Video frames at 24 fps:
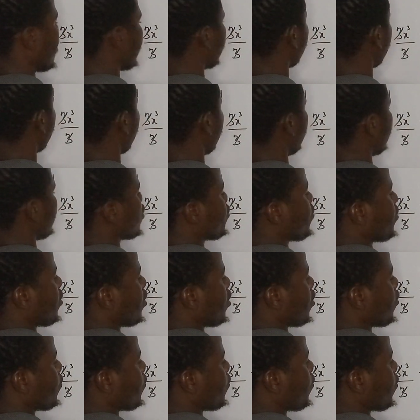X is
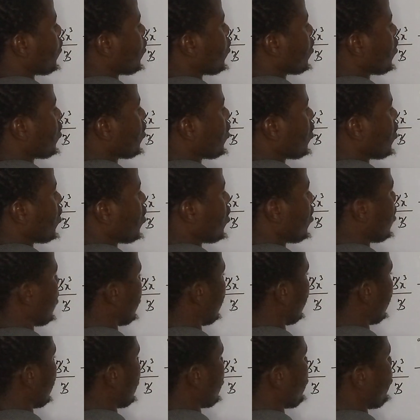power 4
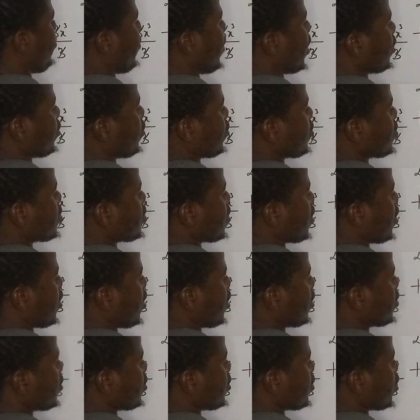minus
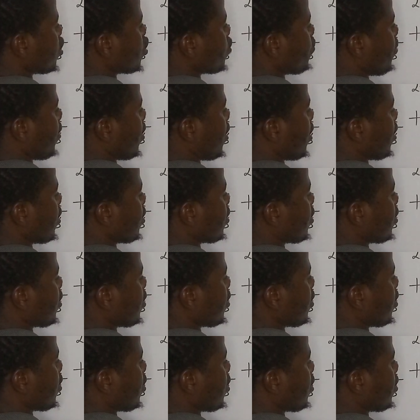x is power
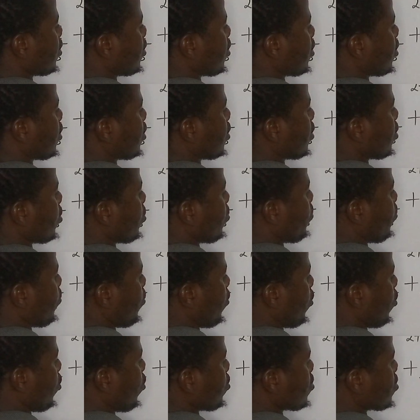3
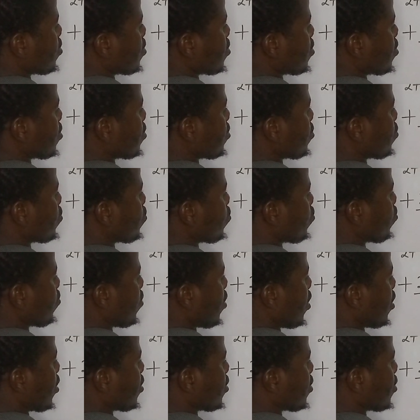plus
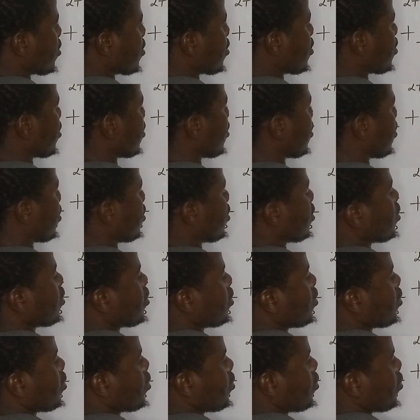2x
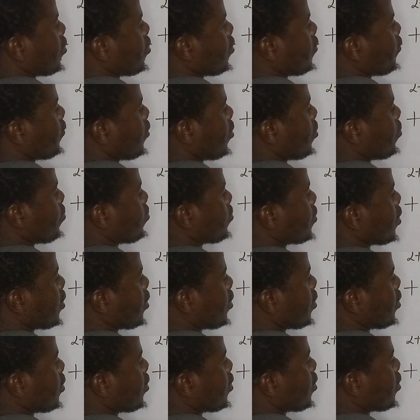from 3
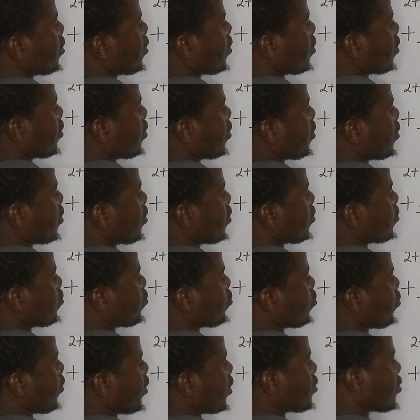
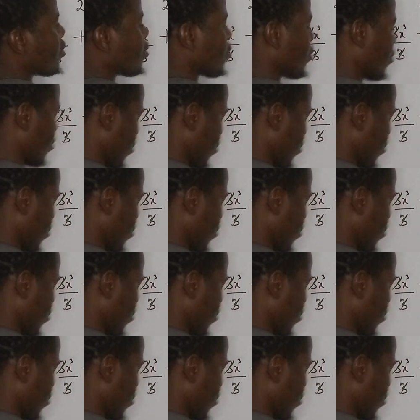to 1.